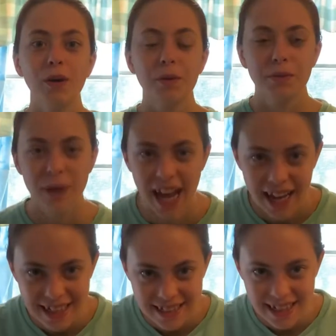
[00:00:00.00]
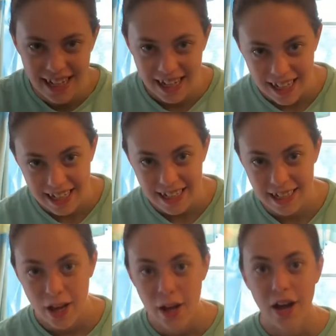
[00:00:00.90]
packed
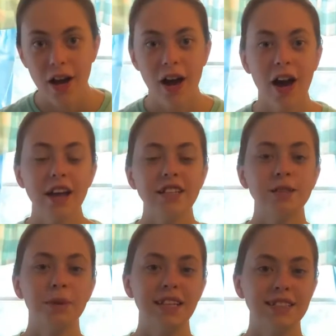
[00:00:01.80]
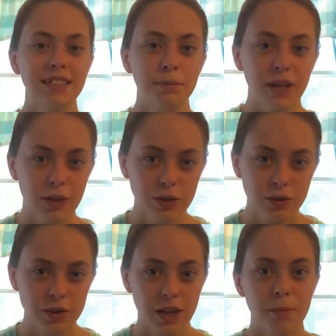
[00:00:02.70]
canning hot spicy pickles,
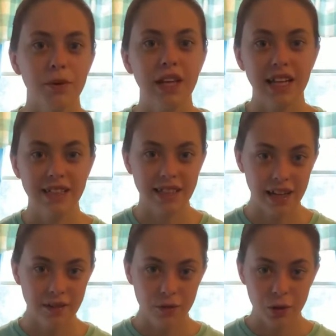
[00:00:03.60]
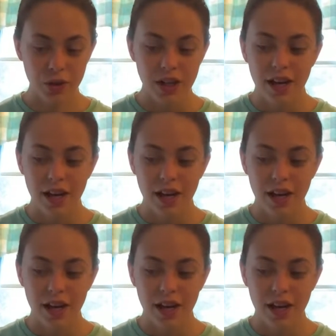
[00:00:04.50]
which I'm really excited for.